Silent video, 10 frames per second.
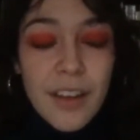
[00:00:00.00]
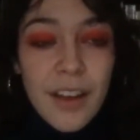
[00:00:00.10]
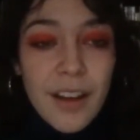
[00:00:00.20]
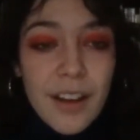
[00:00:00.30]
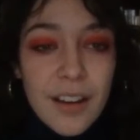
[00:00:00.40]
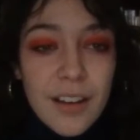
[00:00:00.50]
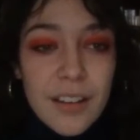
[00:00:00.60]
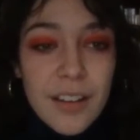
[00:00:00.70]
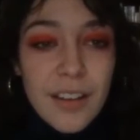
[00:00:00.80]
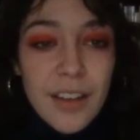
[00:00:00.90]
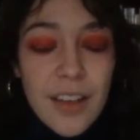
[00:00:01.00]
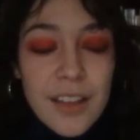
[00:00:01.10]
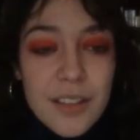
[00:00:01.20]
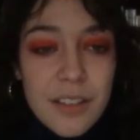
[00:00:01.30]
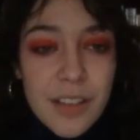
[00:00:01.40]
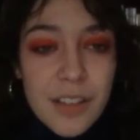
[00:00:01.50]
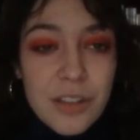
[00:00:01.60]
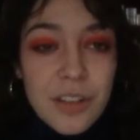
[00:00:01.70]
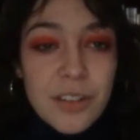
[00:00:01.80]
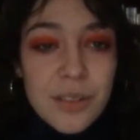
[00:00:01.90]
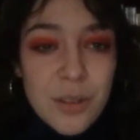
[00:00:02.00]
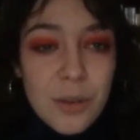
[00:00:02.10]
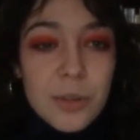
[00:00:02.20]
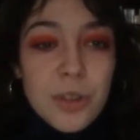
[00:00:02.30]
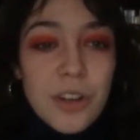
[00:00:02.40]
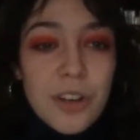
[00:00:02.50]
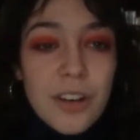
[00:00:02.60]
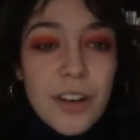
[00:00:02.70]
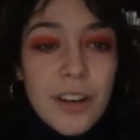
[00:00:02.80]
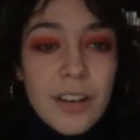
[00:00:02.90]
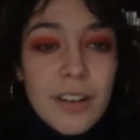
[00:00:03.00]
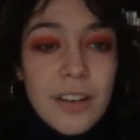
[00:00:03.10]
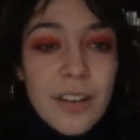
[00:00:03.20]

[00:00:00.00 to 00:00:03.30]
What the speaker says: uh installation and sculpture and like